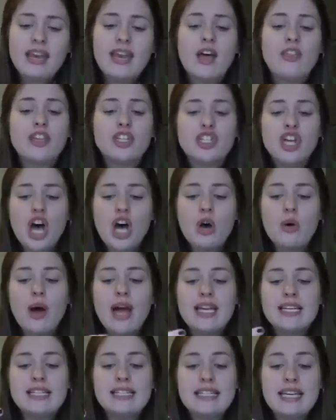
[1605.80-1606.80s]
Now the toe
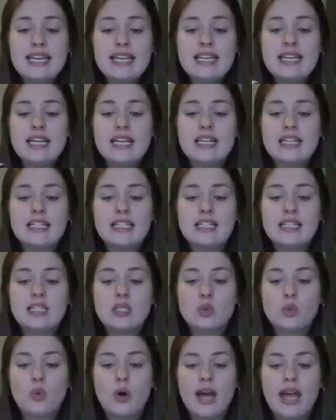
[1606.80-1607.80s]
I did
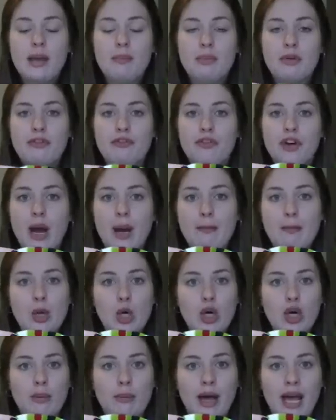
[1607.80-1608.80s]
swipe from
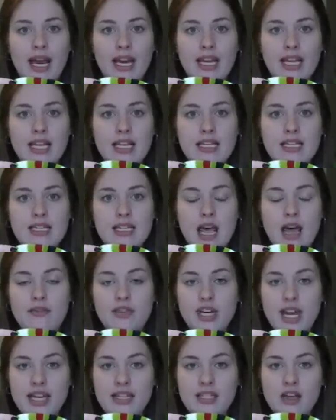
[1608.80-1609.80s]
Hermione's
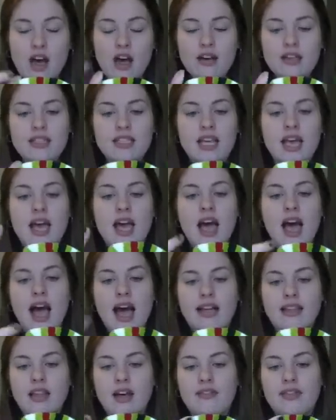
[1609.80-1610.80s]
Everyday Socks.
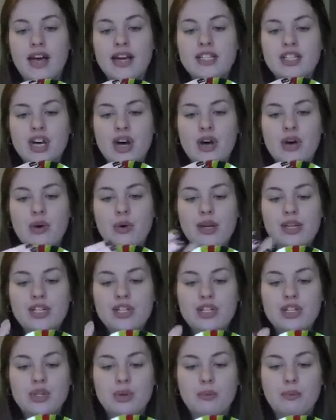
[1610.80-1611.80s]
I love that toe. It's
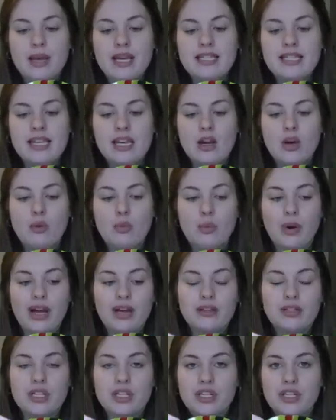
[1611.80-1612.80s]
just a basic
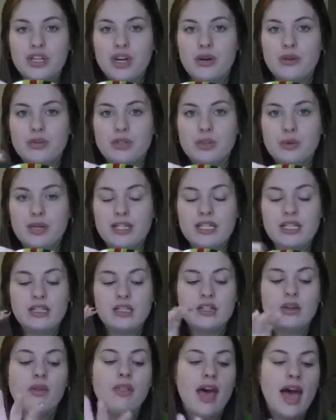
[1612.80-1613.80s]
rounded toe, so I
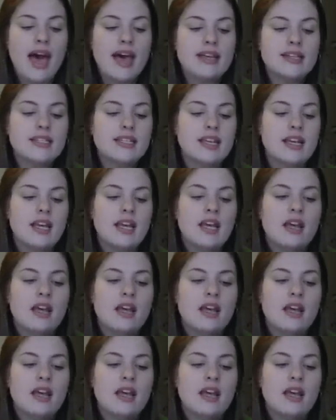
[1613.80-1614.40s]
did do that.